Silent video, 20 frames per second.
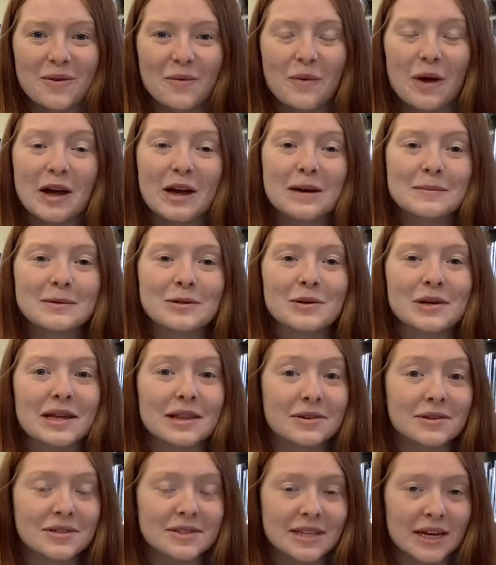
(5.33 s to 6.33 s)
welcome to another
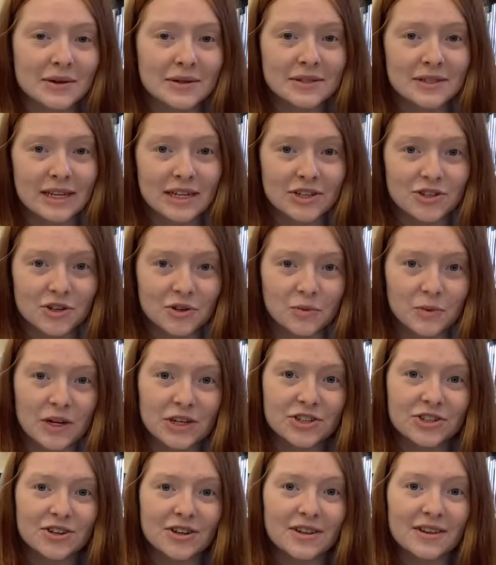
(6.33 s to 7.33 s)
South Central
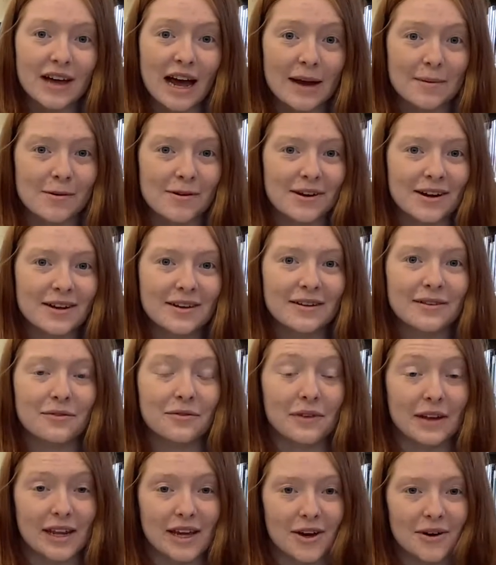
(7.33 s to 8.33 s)
Regional Library
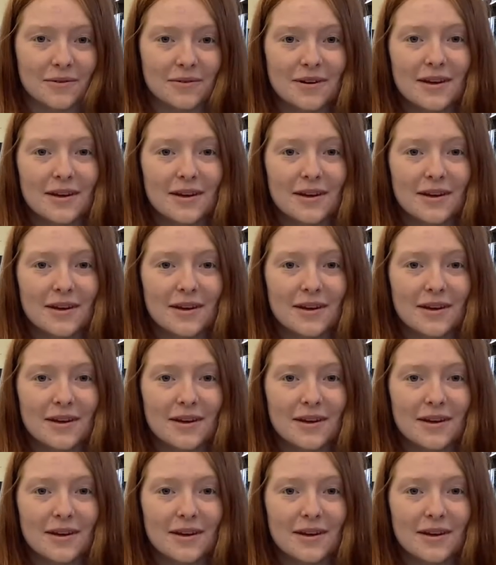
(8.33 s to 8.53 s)
video.